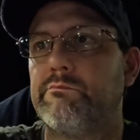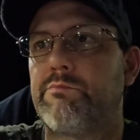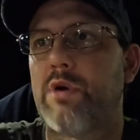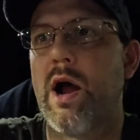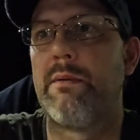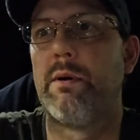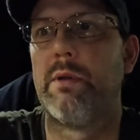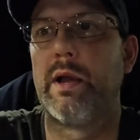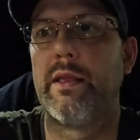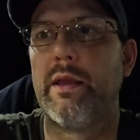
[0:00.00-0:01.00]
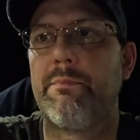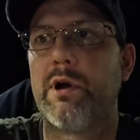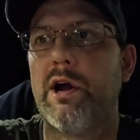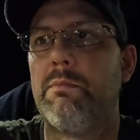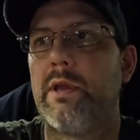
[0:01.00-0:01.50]
Probably. They
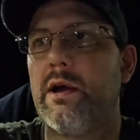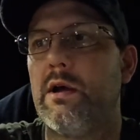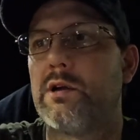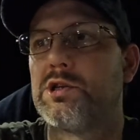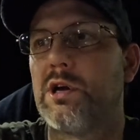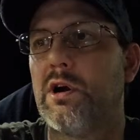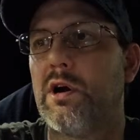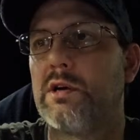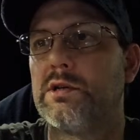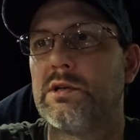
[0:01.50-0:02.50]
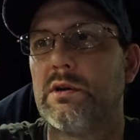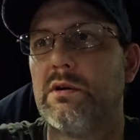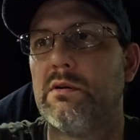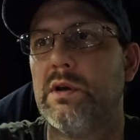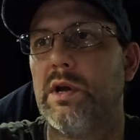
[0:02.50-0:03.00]
probably all charge,
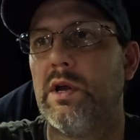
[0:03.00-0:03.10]
so,